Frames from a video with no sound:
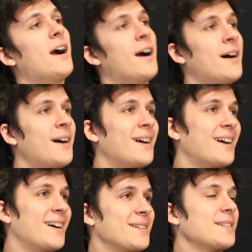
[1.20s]

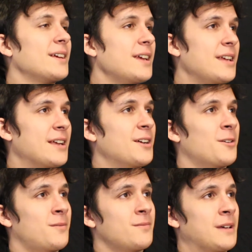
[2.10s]
Yeah,
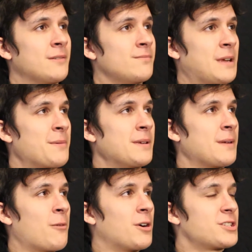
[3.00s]
no. I mean,
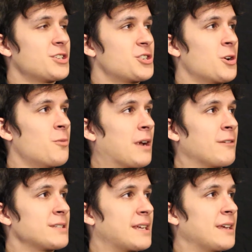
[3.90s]
I watched the show when
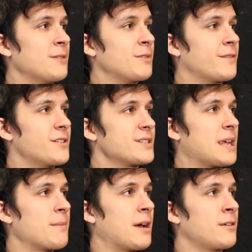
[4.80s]
I was a kid, when it first
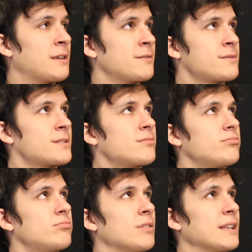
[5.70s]
came out. I was,
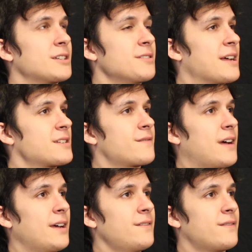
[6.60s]
like
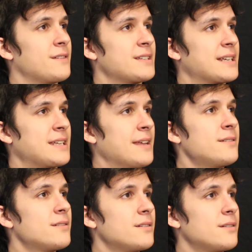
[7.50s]
2005? I was like 10.